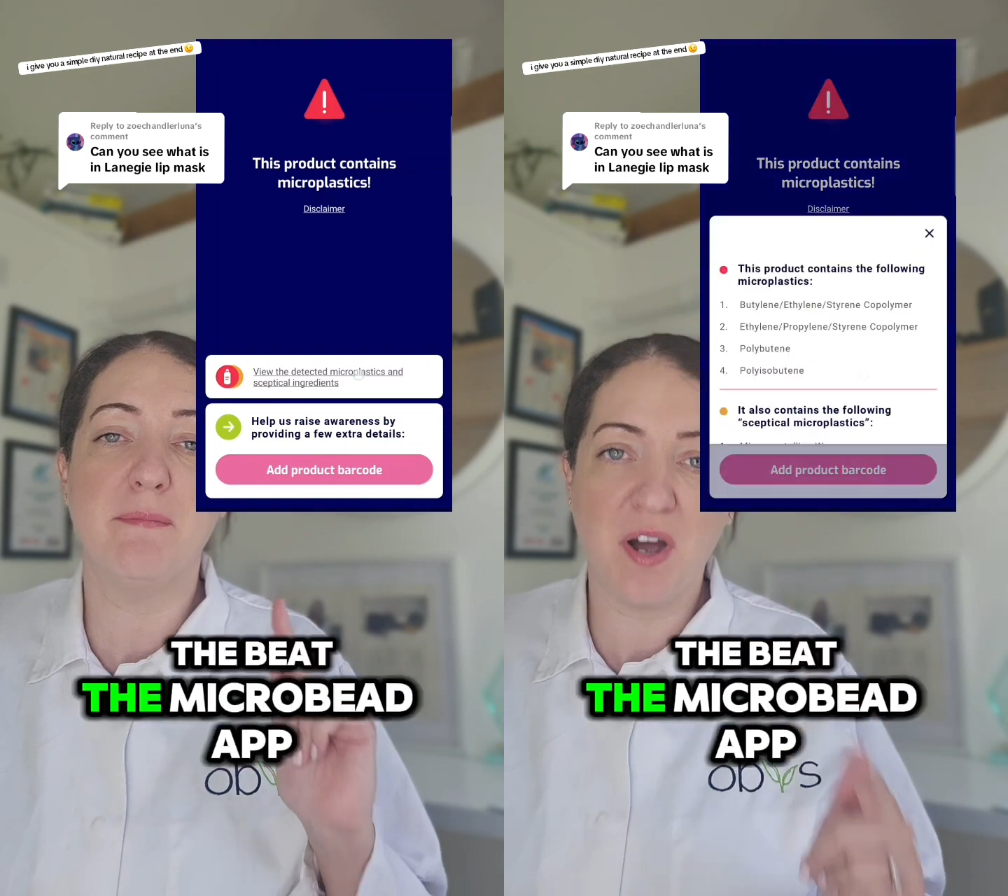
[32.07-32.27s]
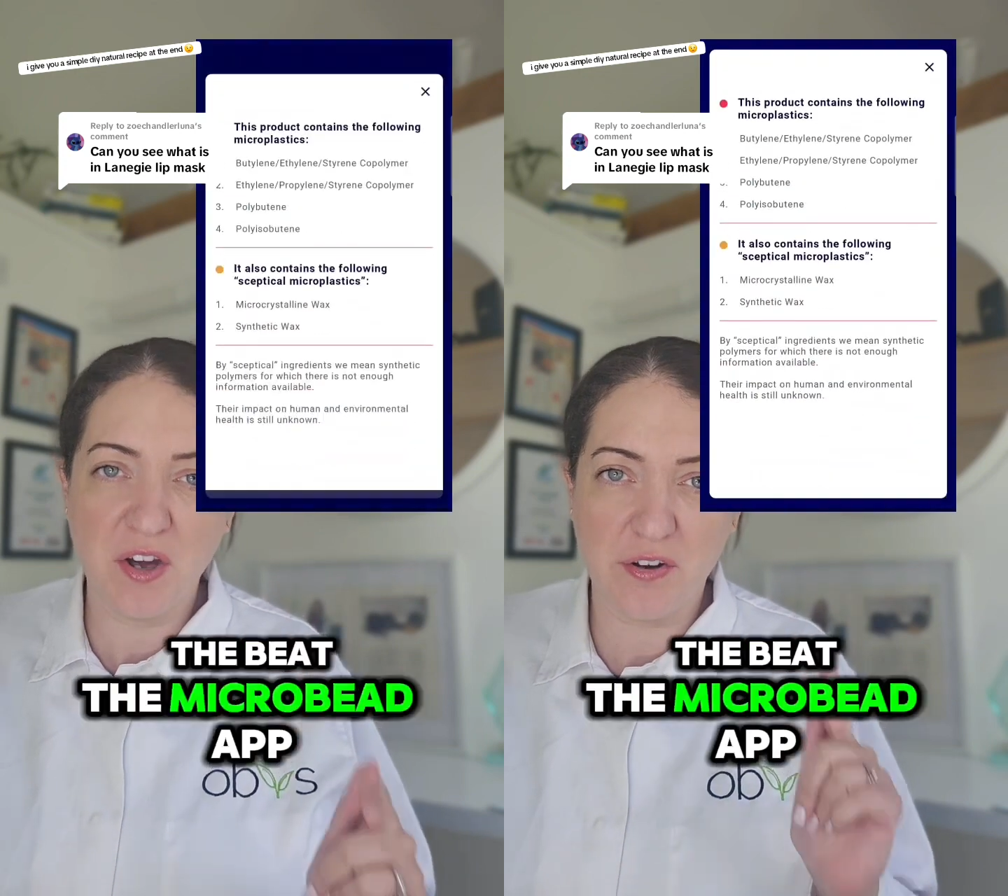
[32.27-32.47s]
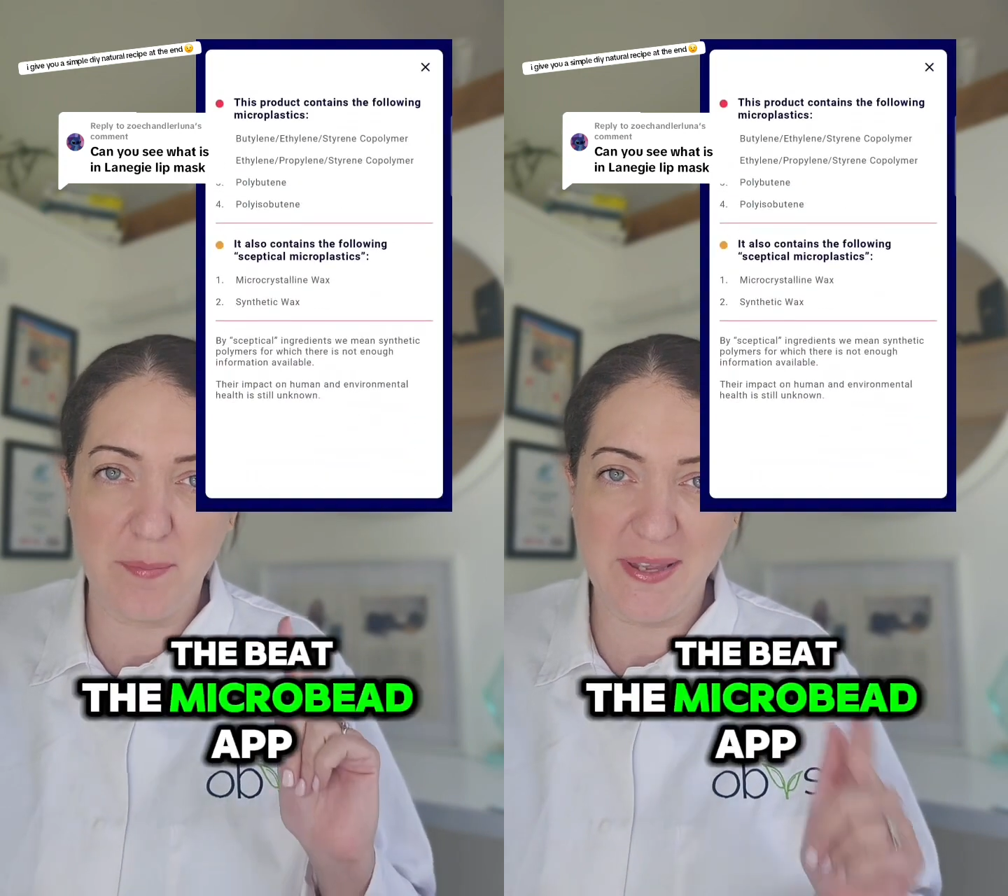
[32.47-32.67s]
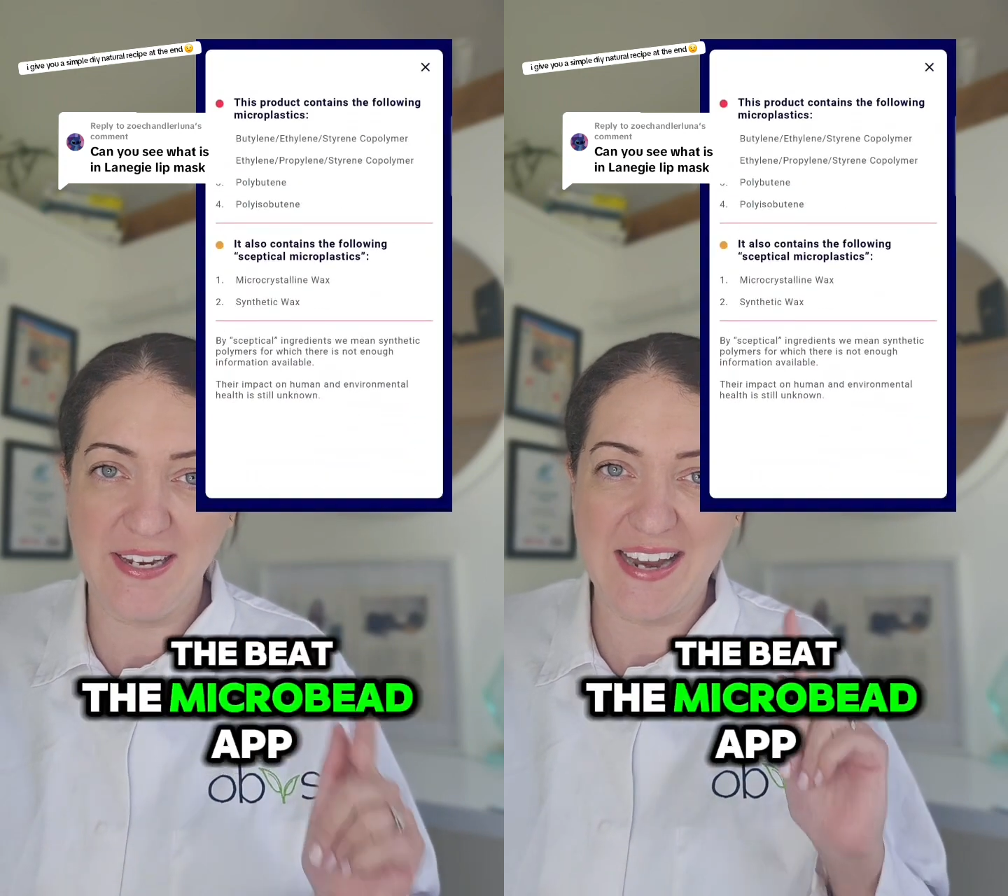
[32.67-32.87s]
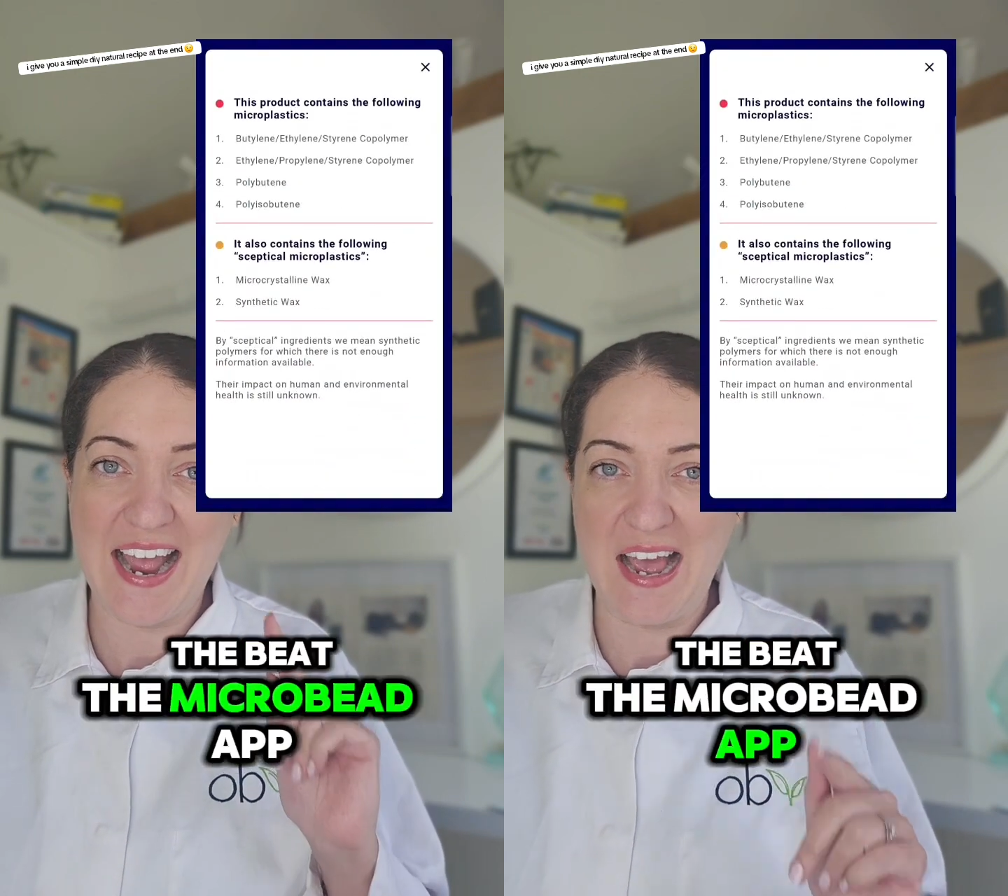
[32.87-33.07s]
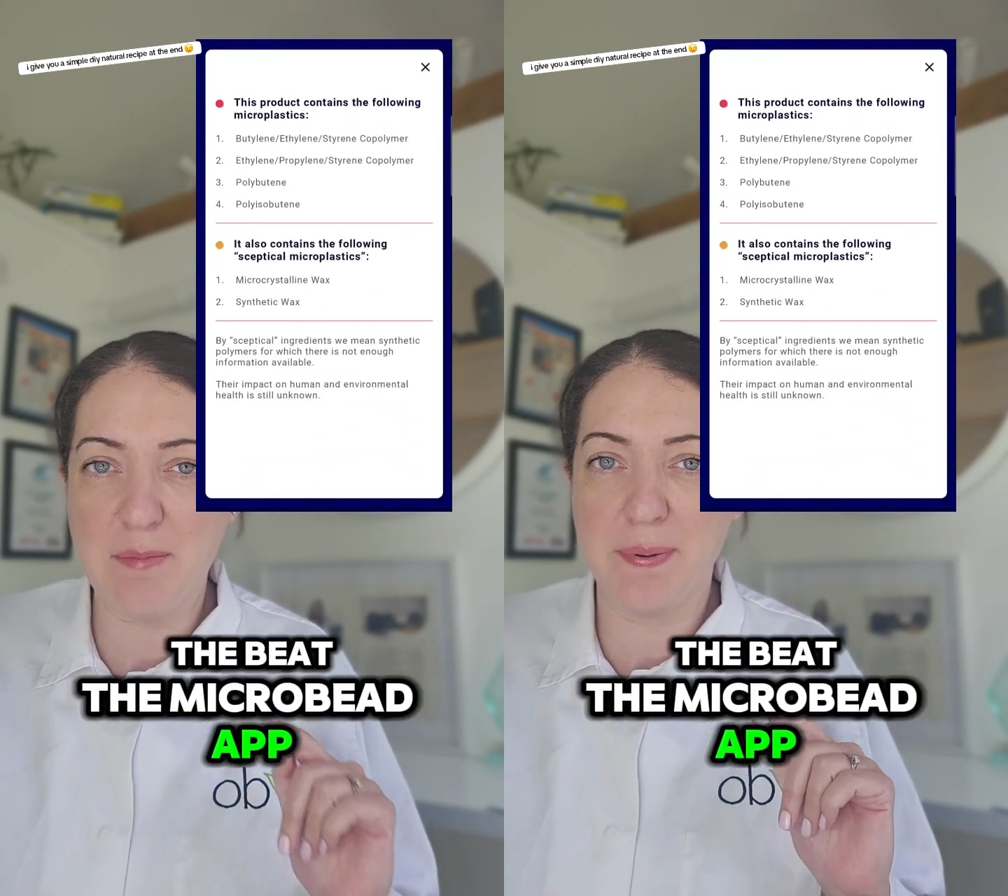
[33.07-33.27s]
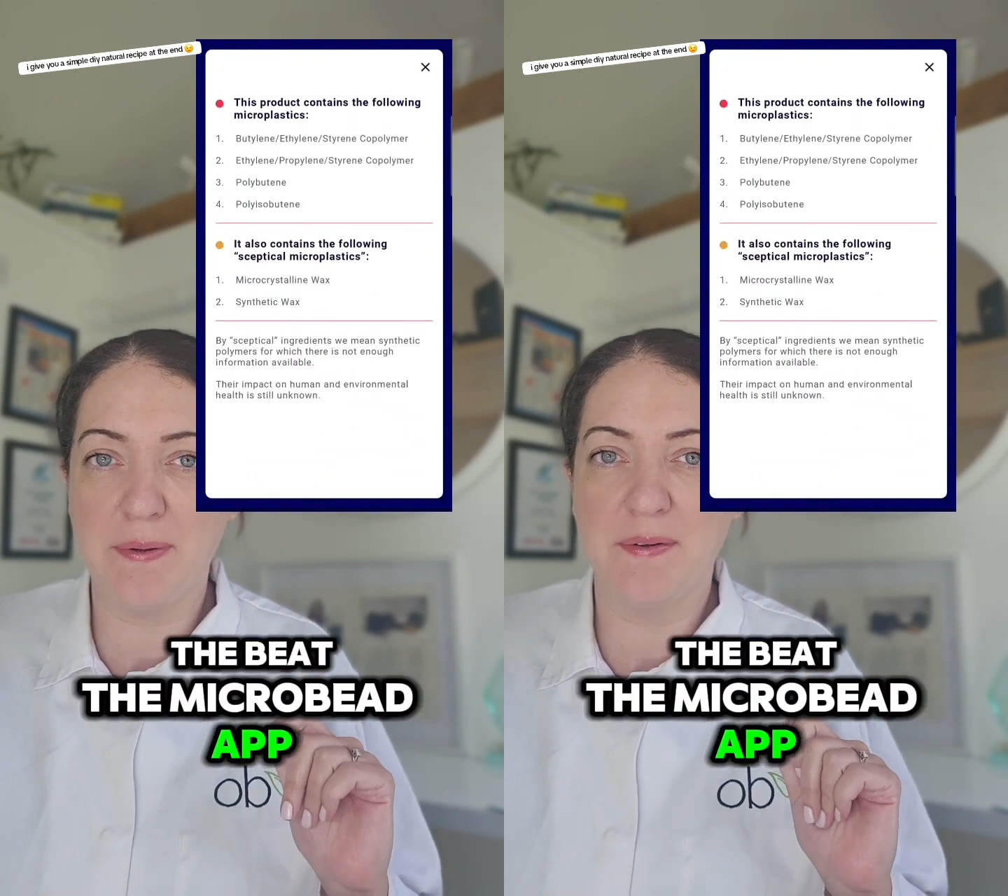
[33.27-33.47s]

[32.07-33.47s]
Microbead app